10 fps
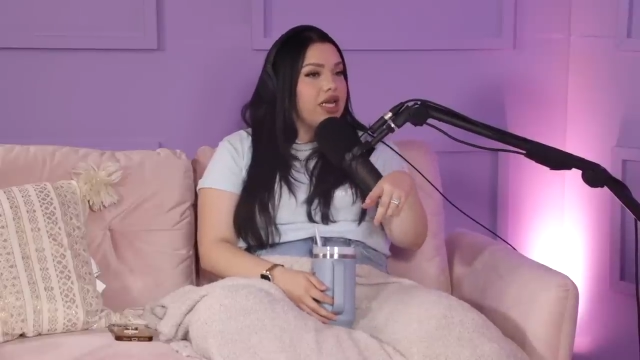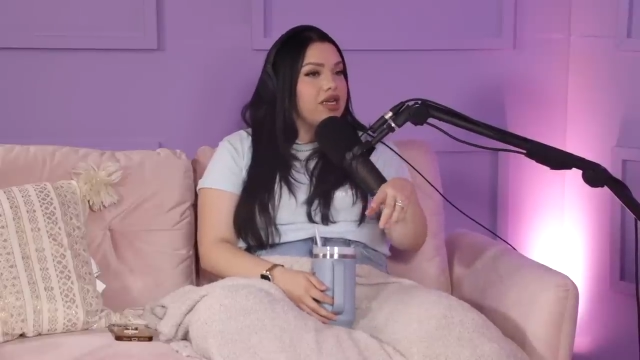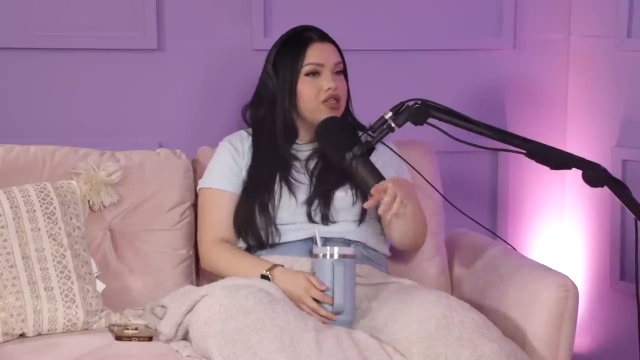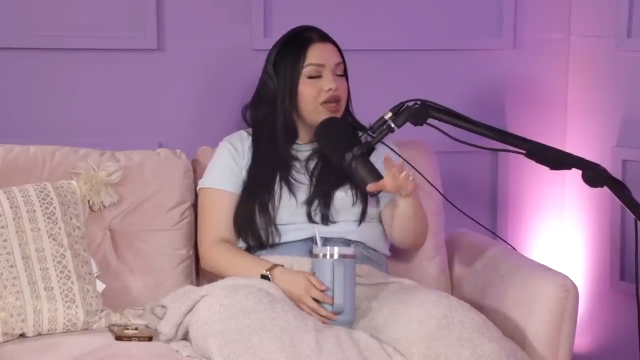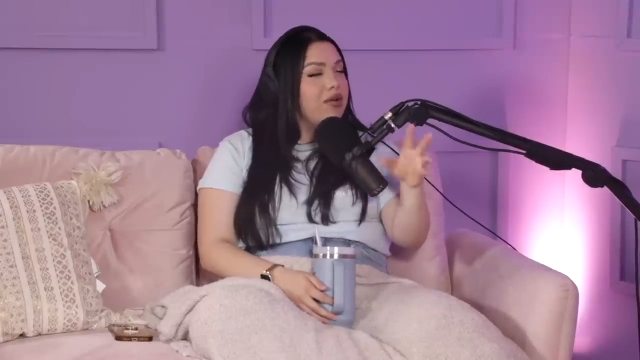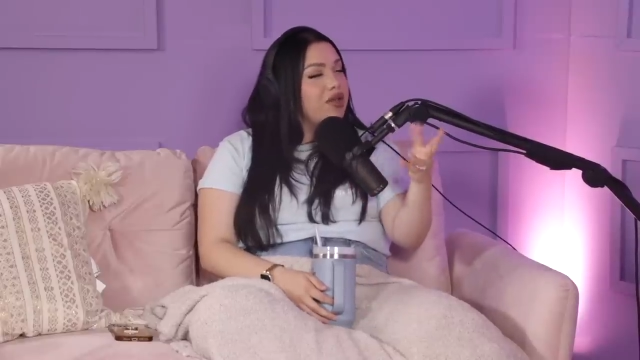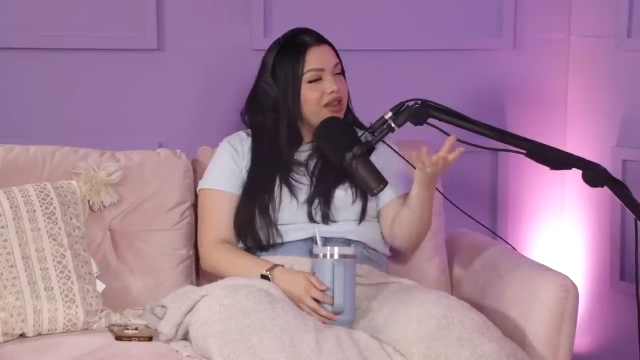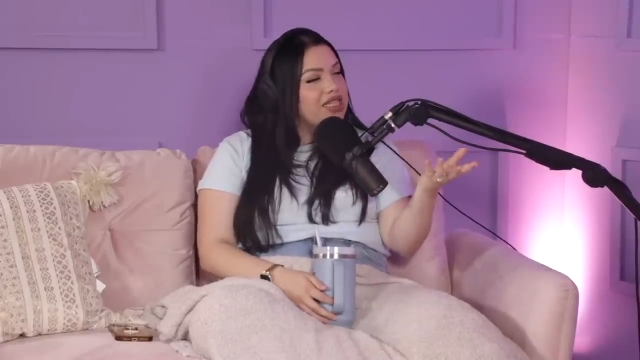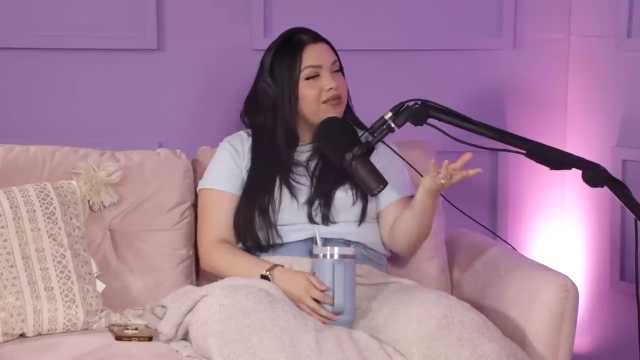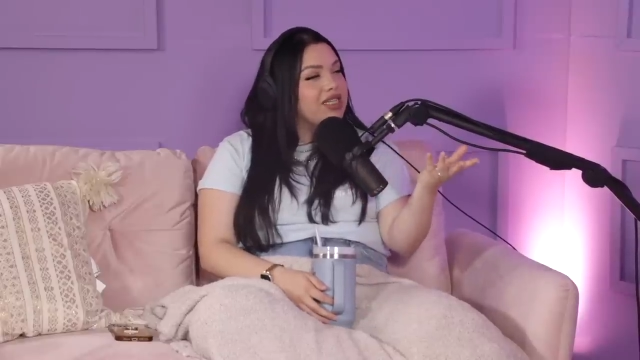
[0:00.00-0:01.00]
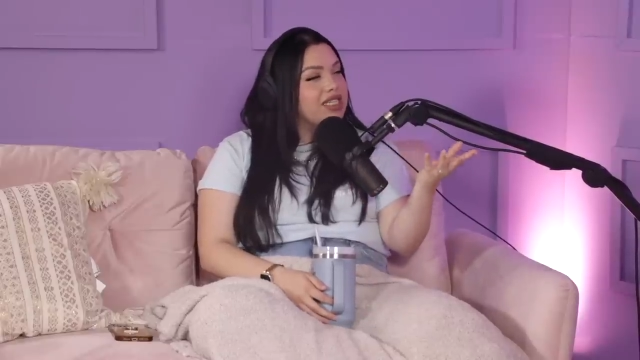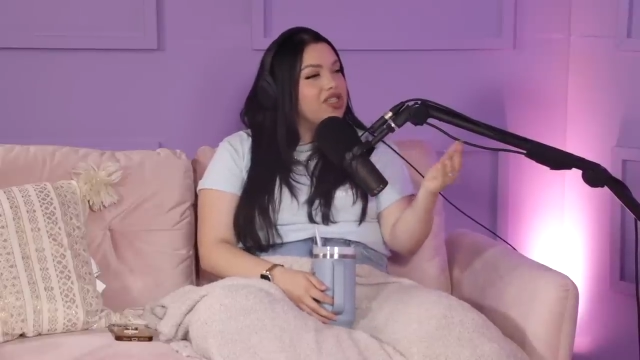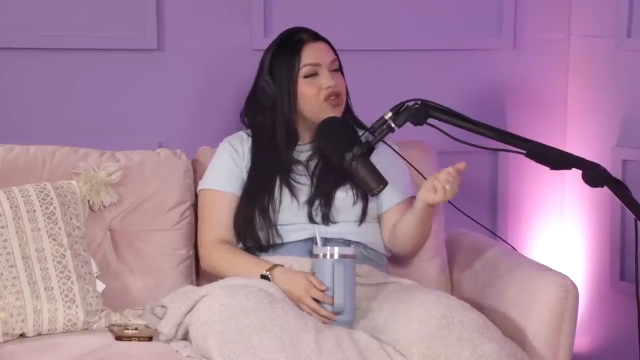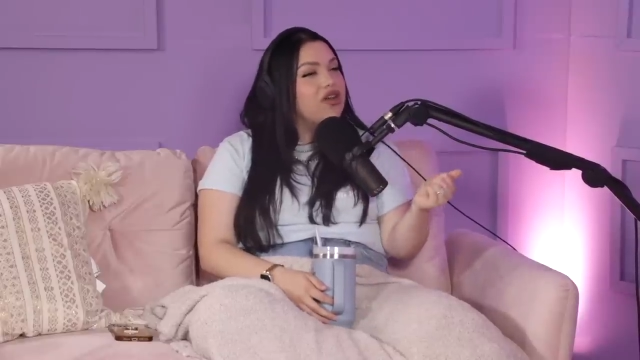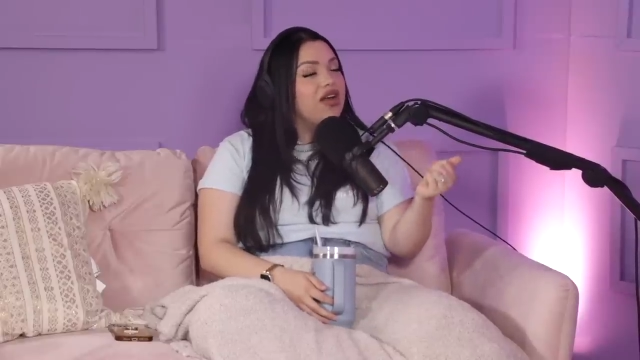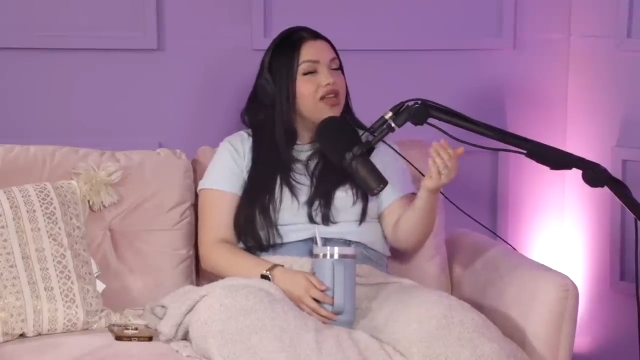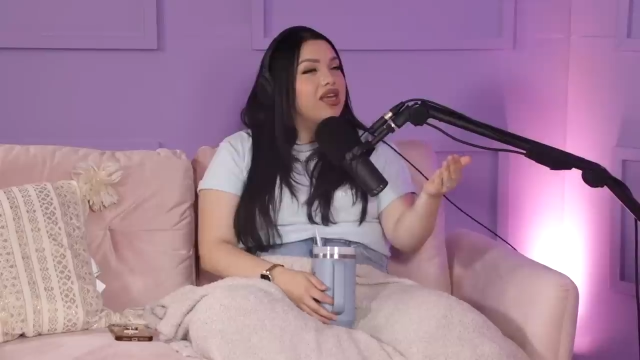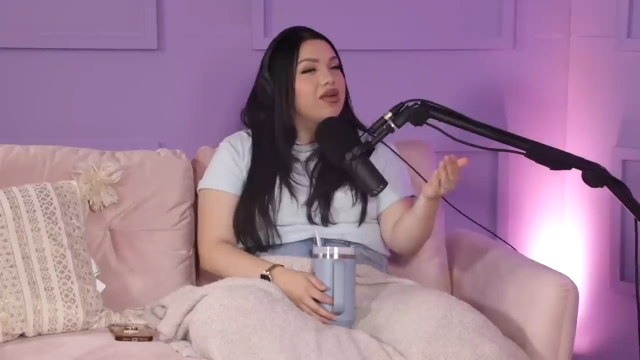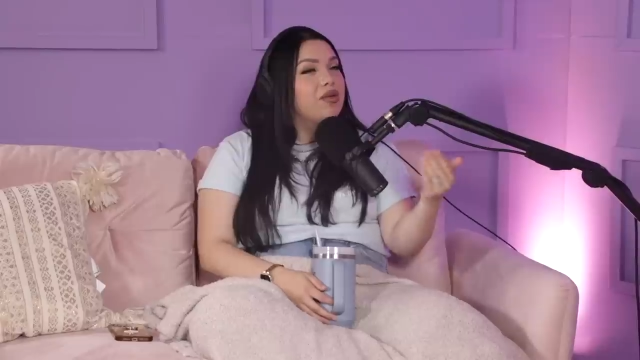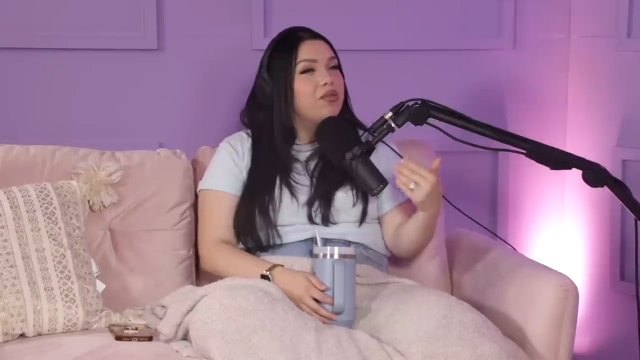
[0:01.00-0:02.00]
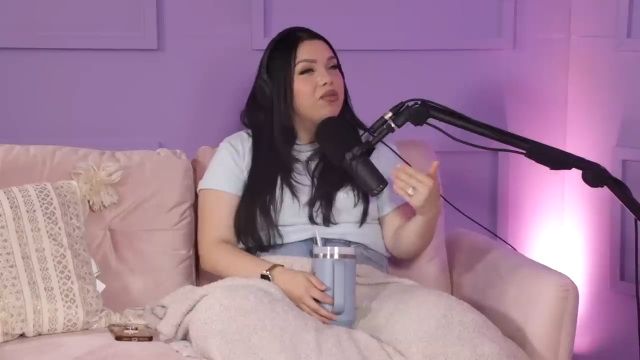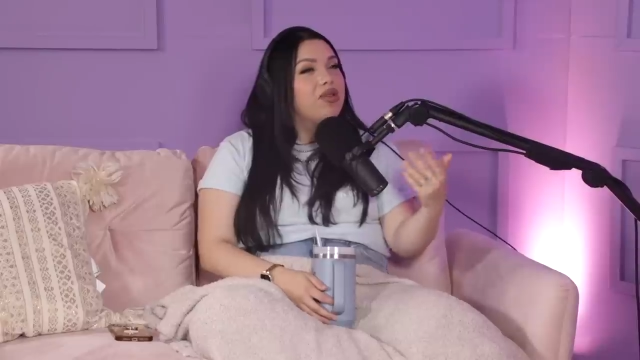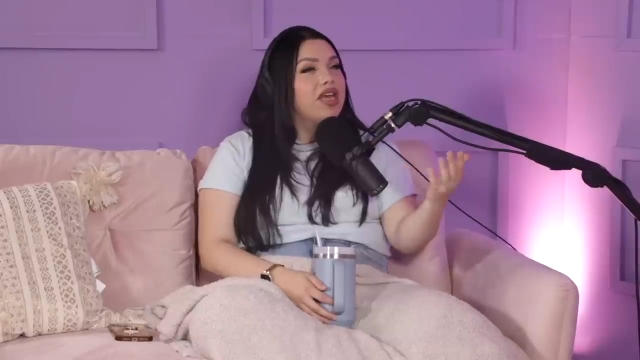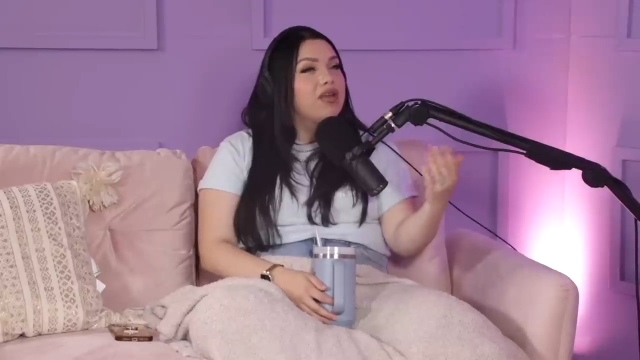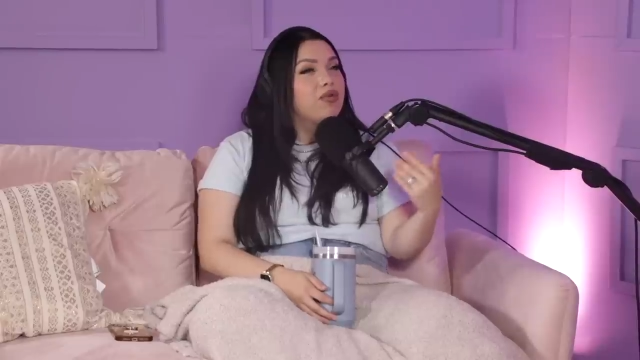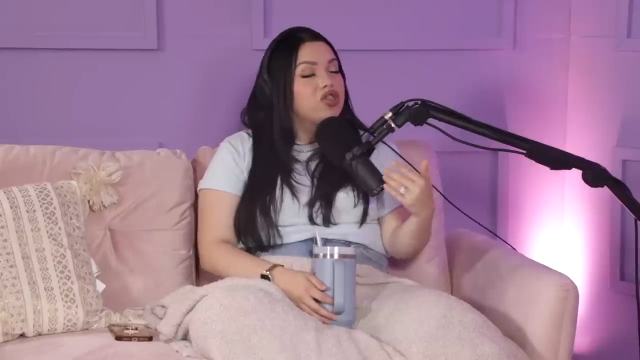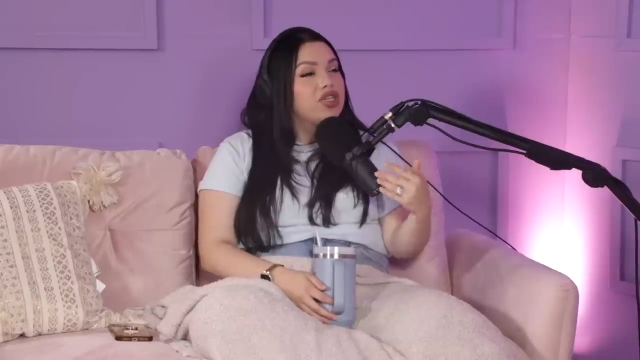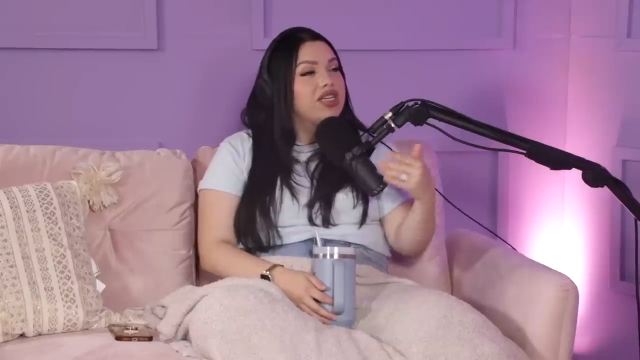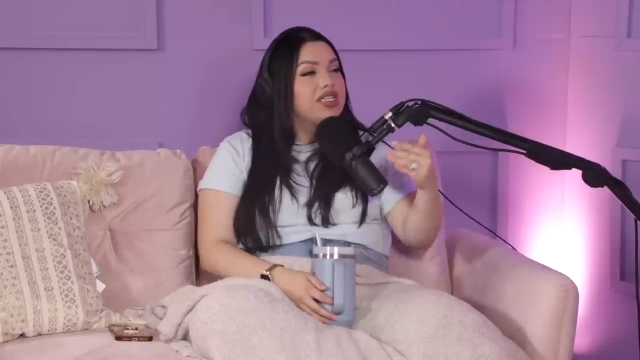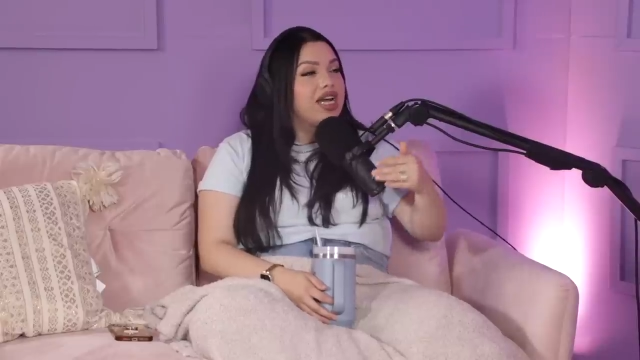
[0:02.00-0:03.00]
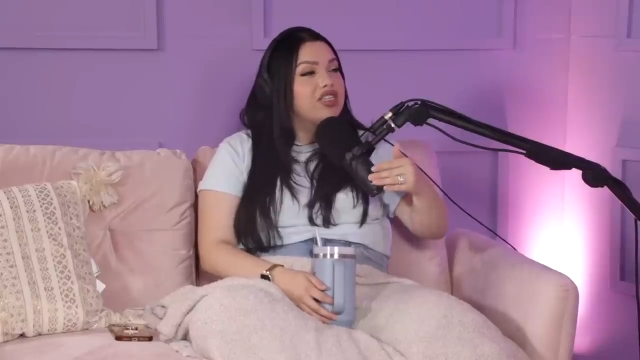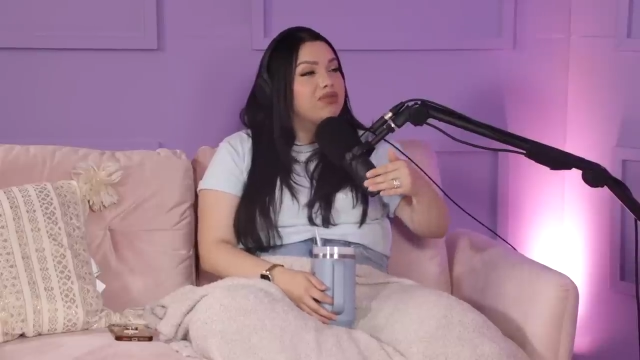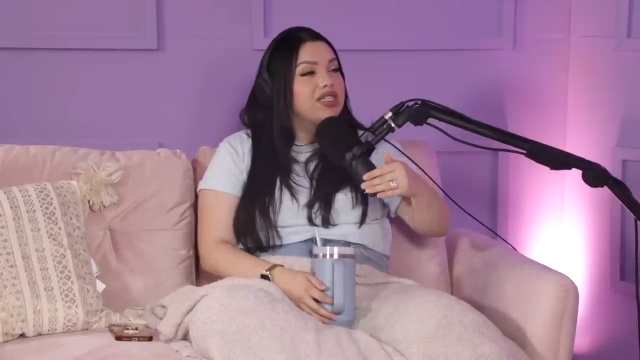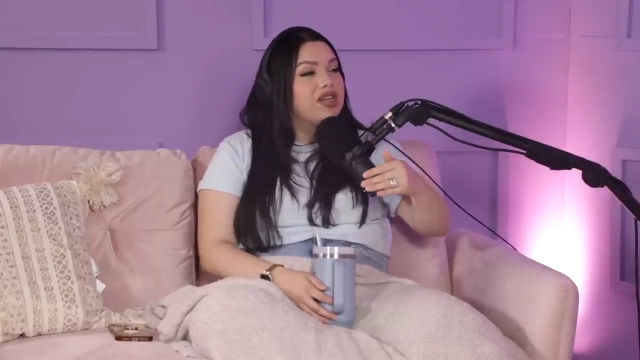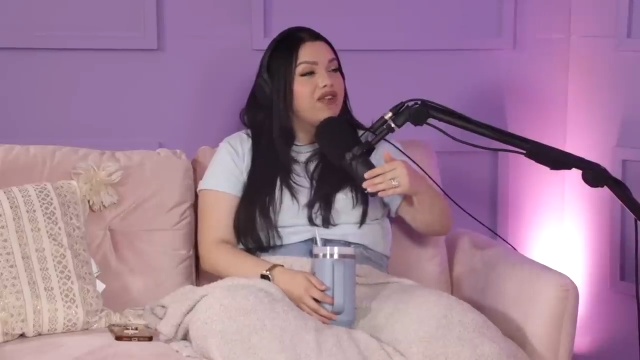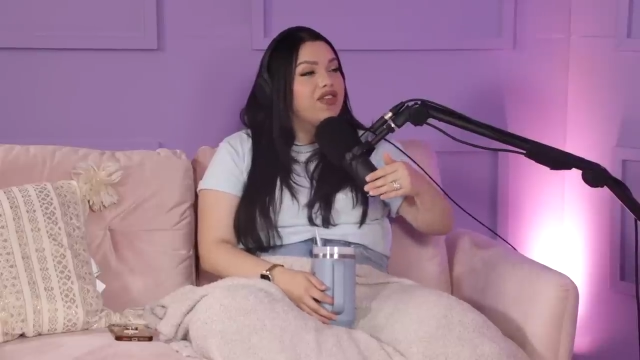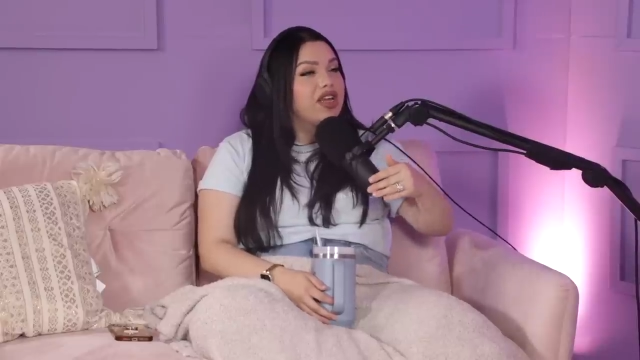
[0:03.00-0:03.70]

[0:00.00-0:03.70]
Like that, does that make sense to not like emotionally attach myself?